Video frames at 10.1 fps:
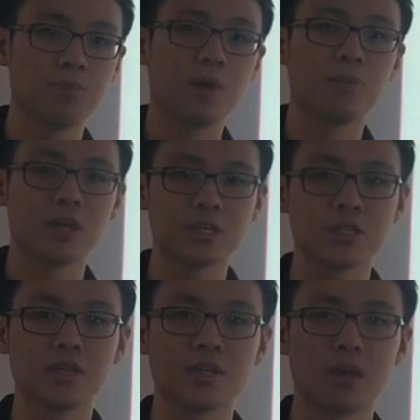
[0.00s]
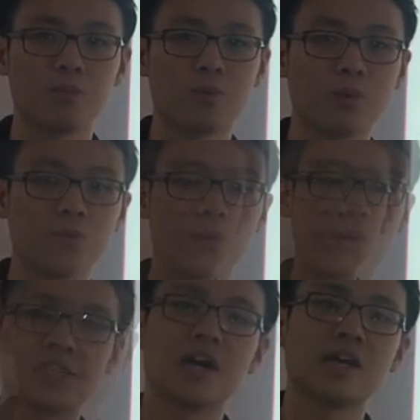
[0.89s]
population that we will
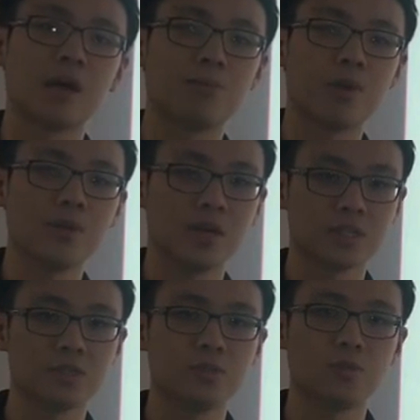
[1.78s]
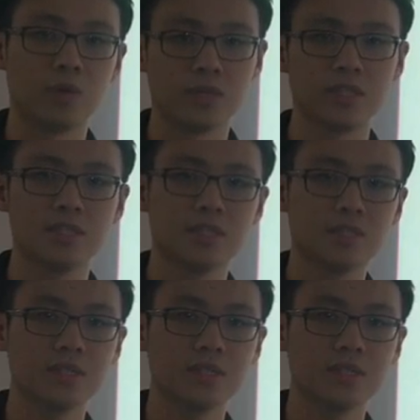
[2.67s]
design our products towards.